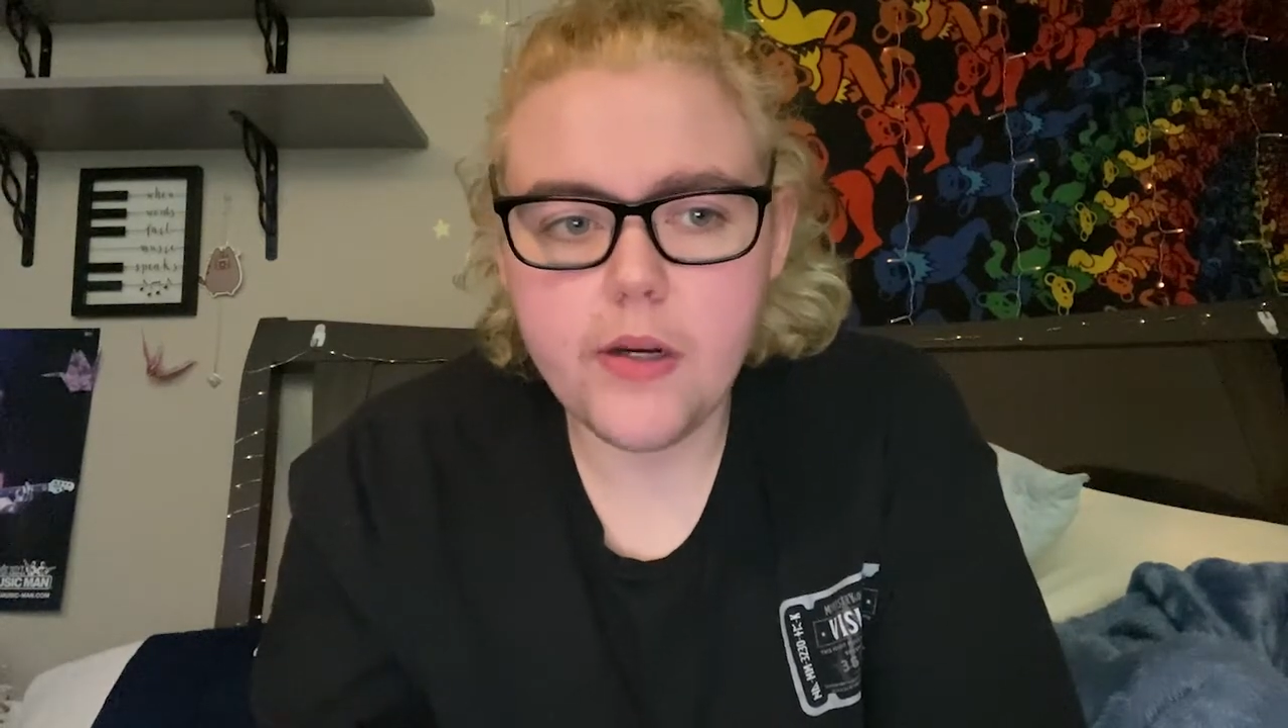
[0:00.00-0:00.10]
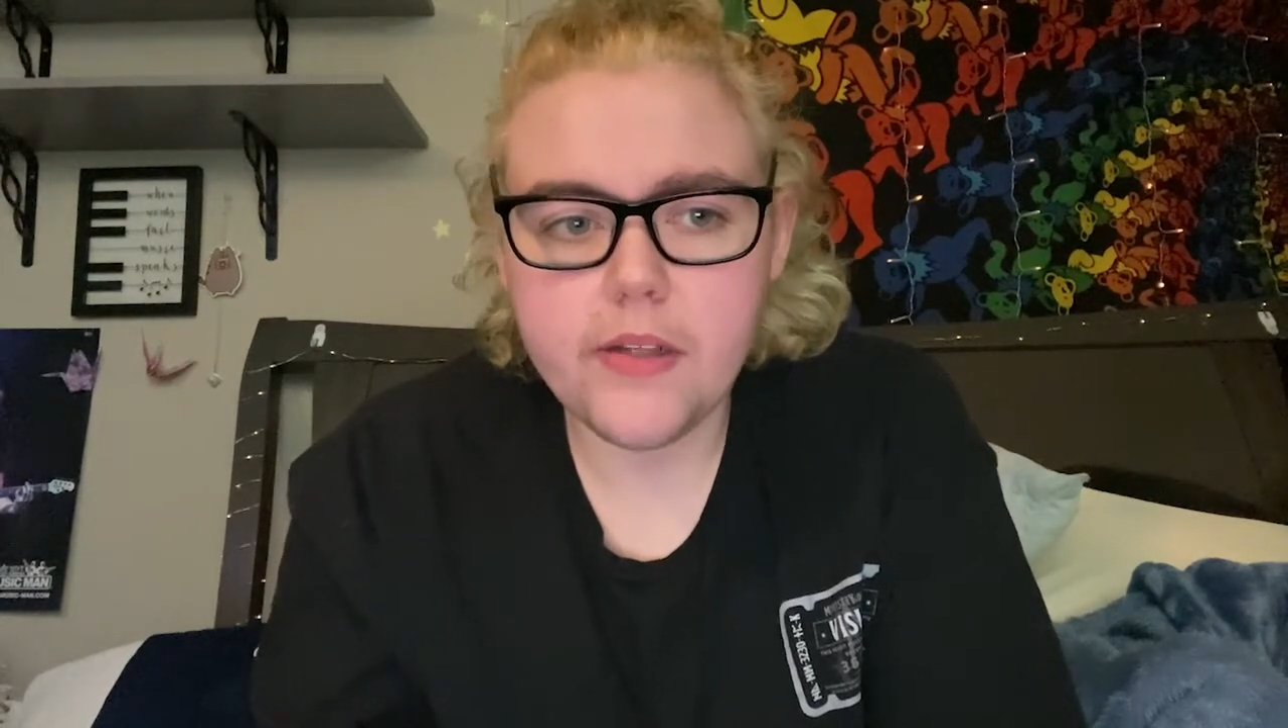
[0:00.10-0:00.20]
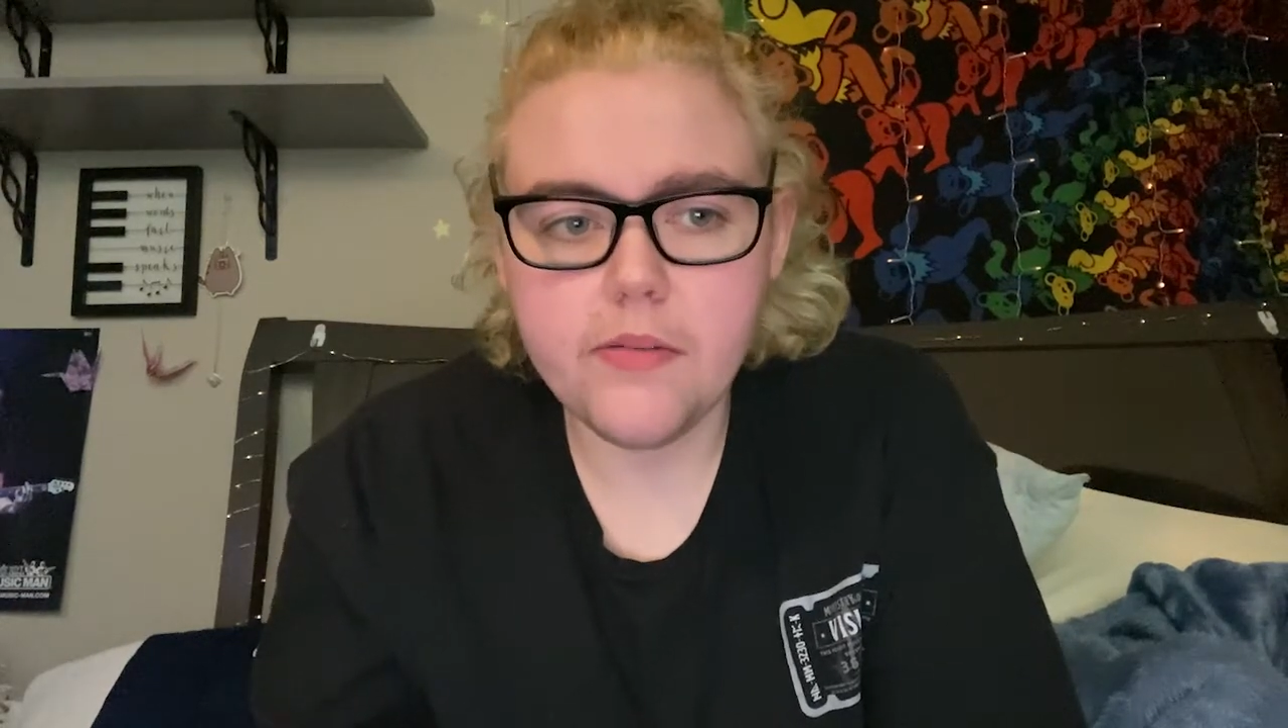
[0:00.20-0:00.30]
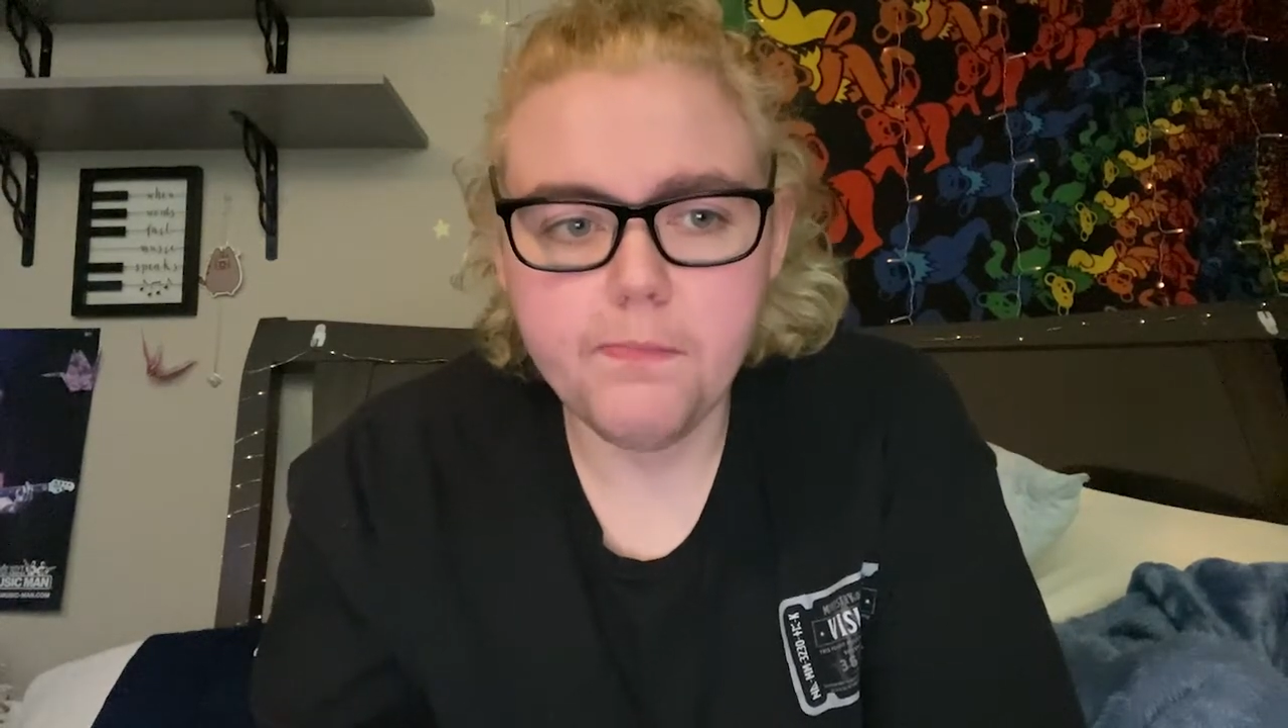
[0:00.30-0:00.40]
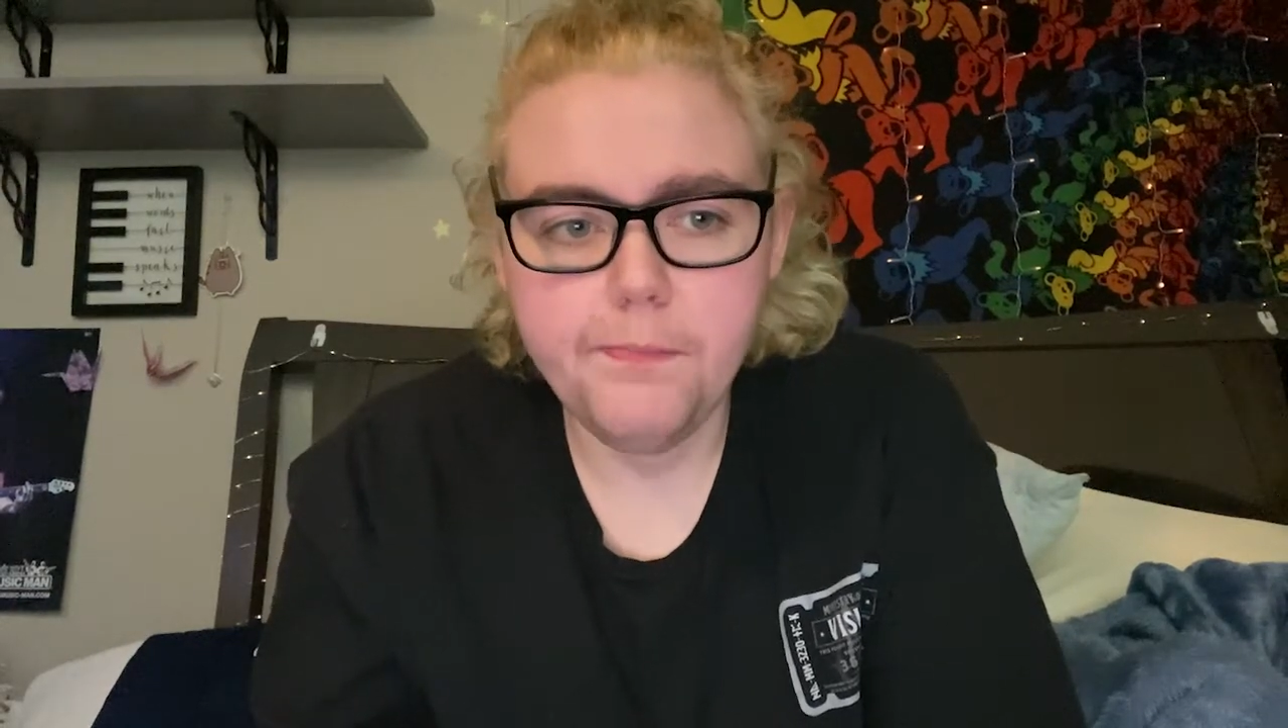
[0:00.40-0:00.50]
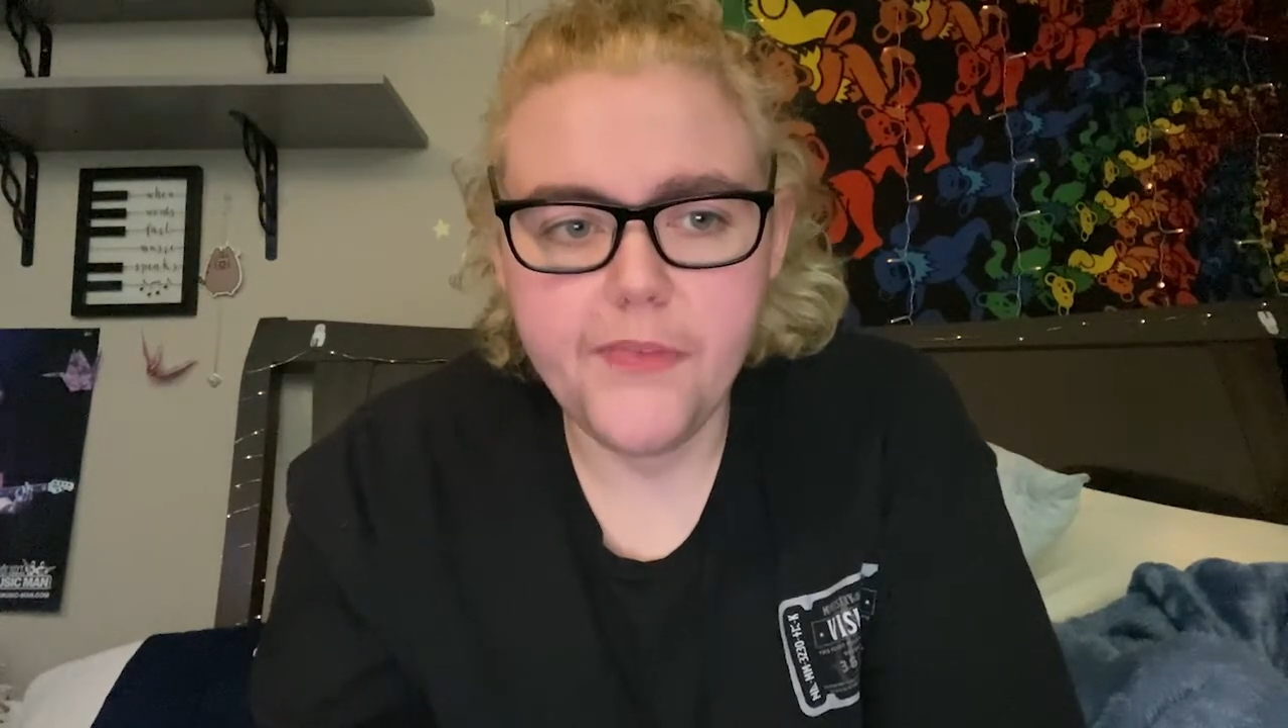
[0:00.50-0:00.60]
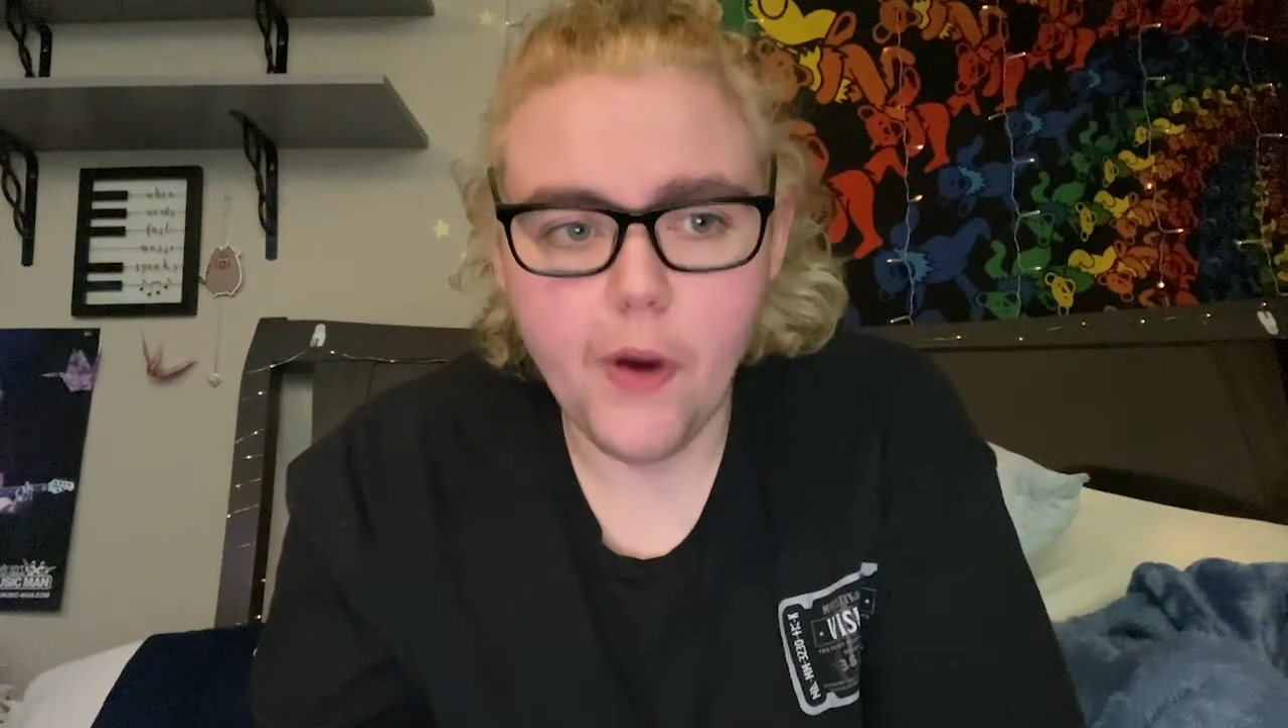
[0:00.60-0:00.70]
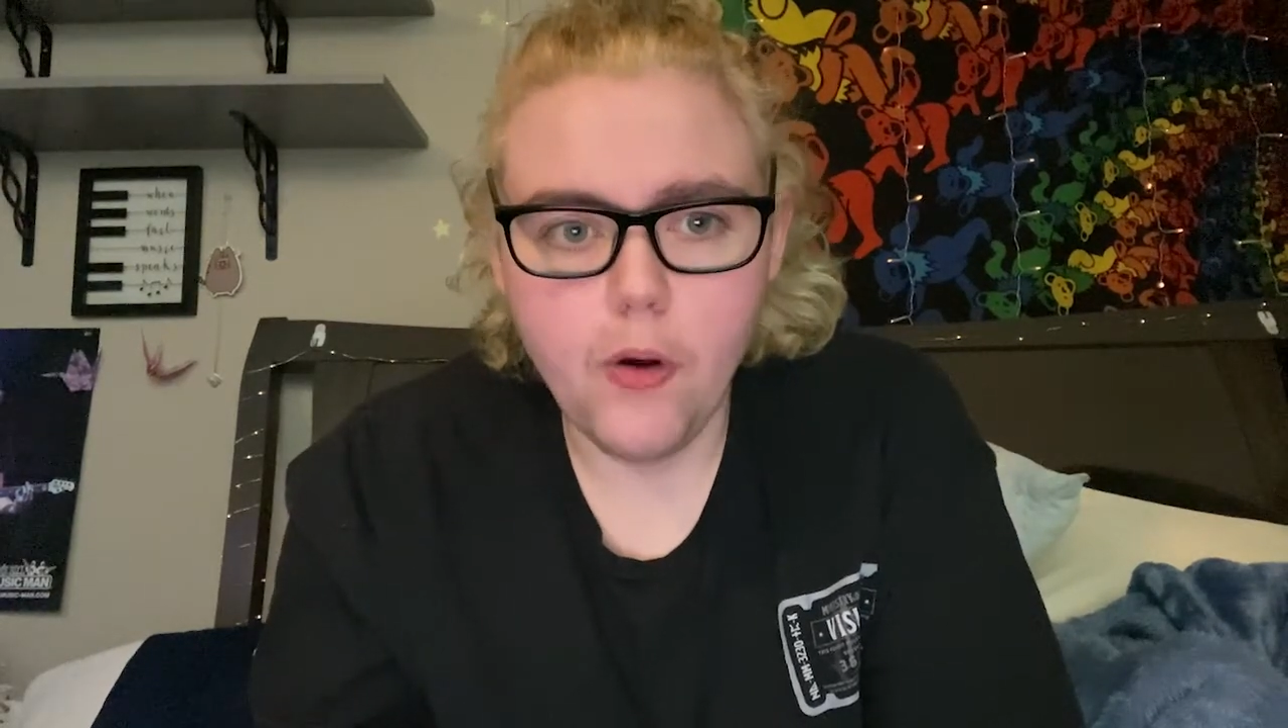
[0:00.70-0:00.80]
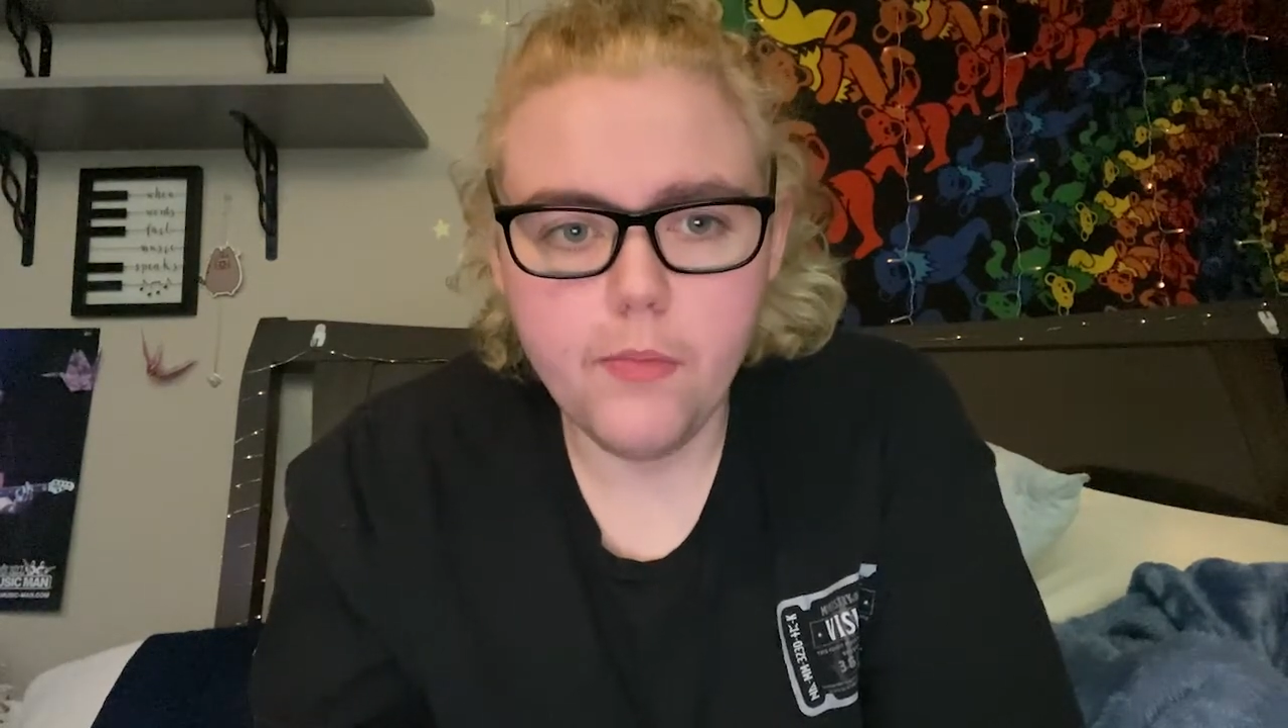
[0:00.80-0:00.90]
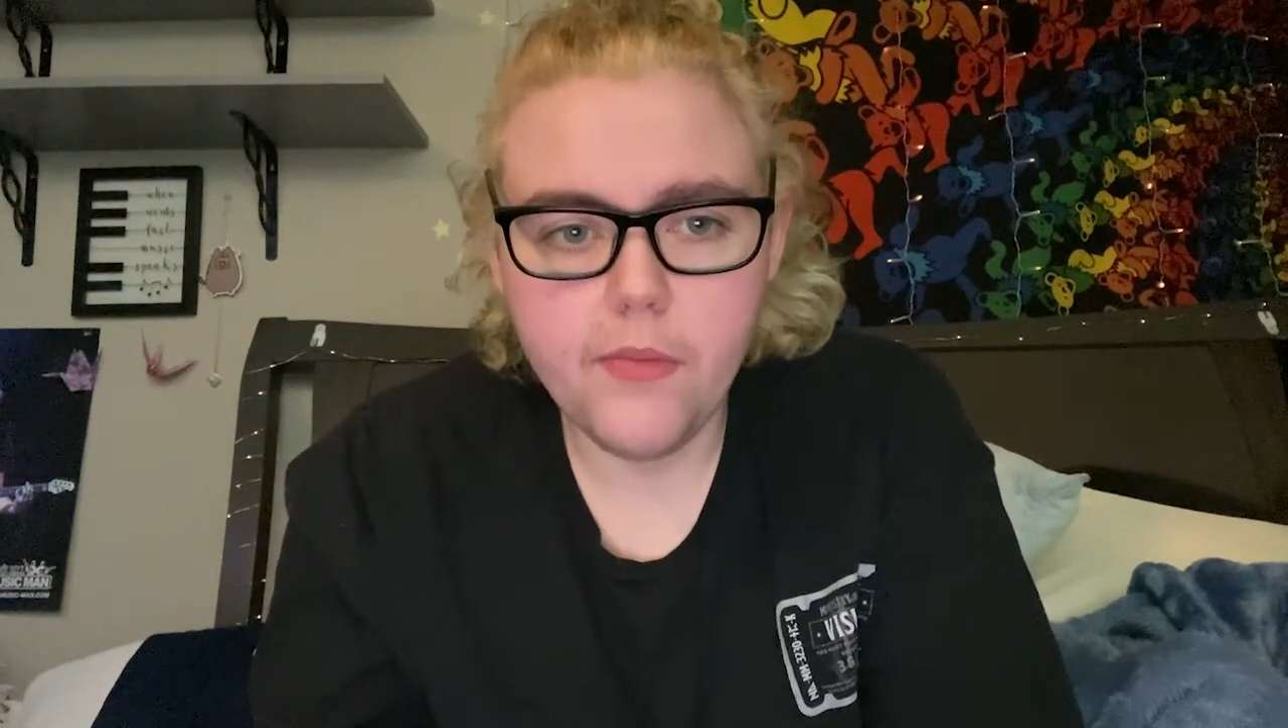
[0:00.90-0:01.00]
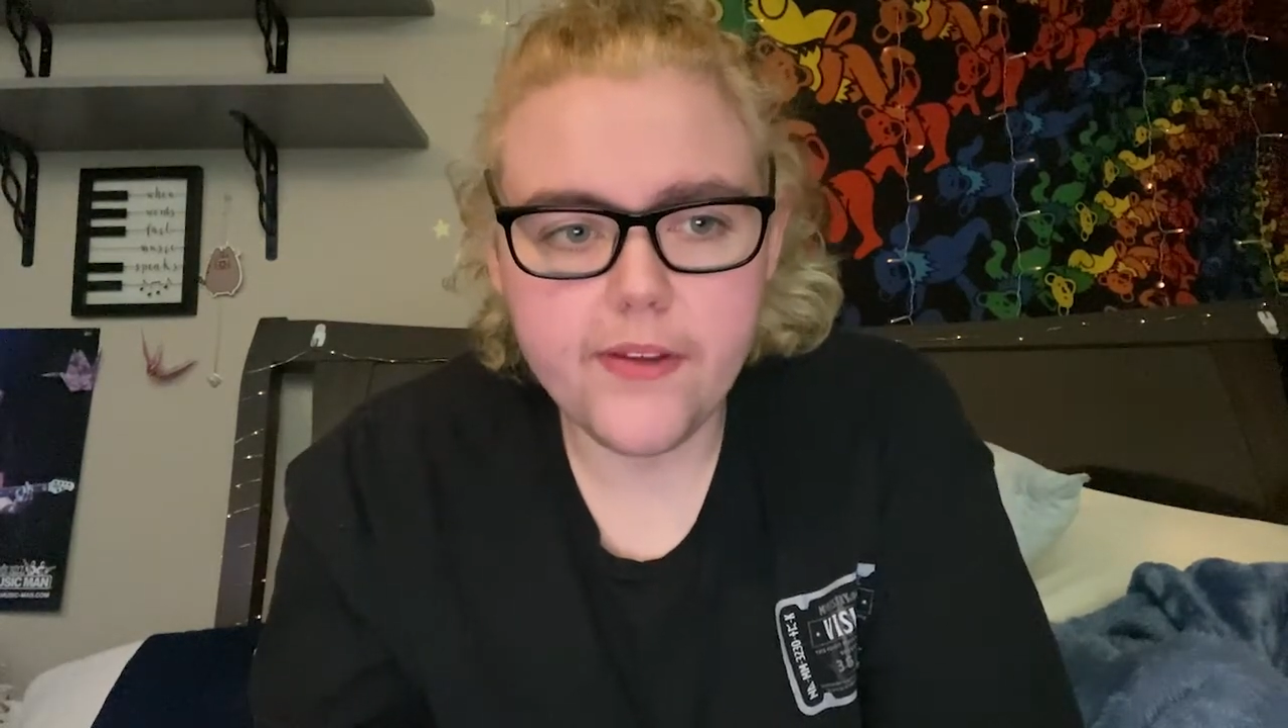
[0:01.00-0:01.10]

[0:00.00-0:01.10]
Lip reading: fucking dumb,